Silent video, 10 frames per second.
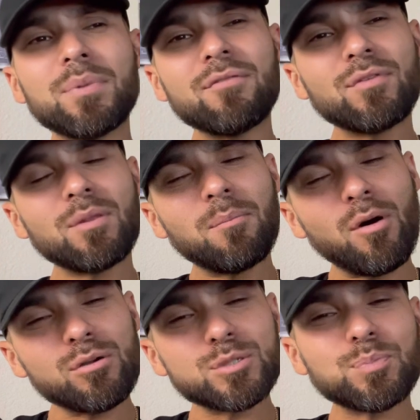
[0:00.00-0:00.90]
But for the
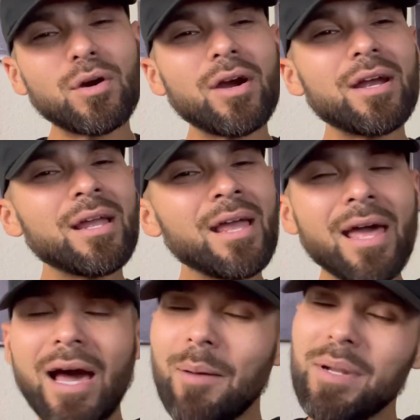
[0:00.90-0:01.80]
most part,
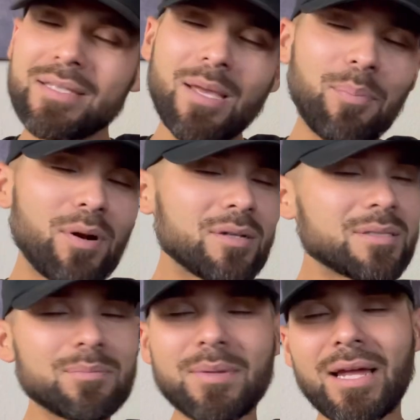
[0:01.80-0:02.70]
I'm not that
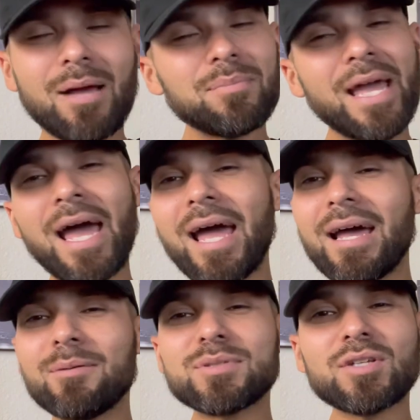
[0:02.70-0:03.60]
person, man. I'm
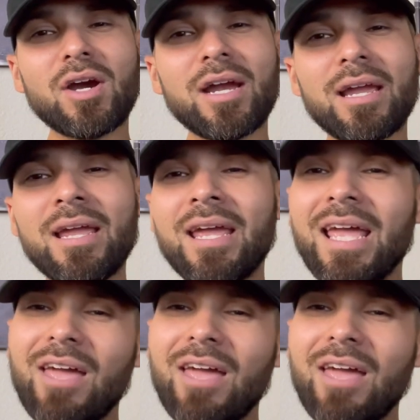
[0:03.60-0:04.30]
not. I'm sorry.